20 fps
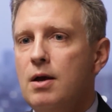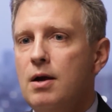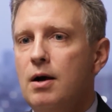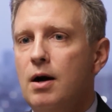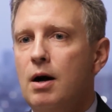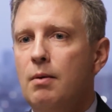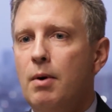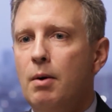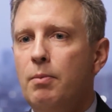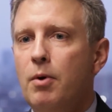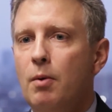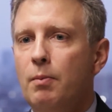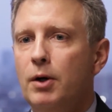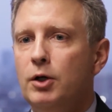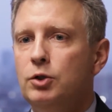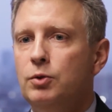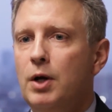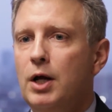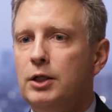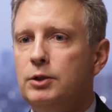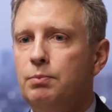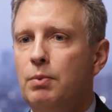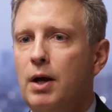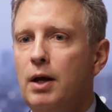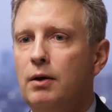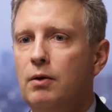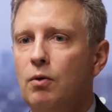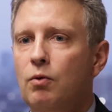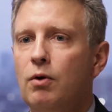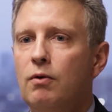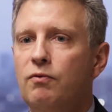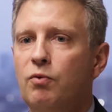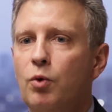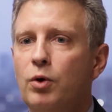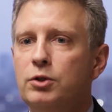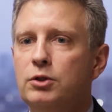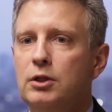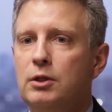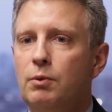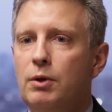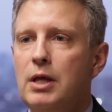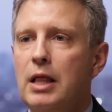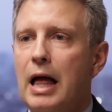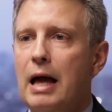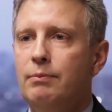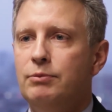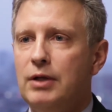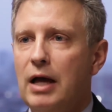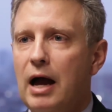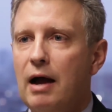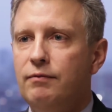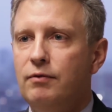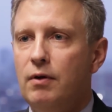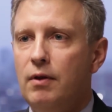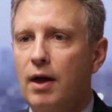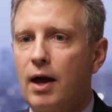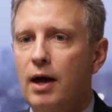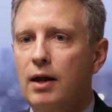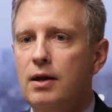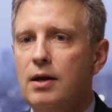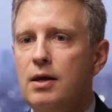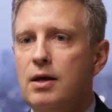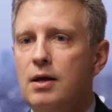a bone marrow transplant or unfortunately relapse after that.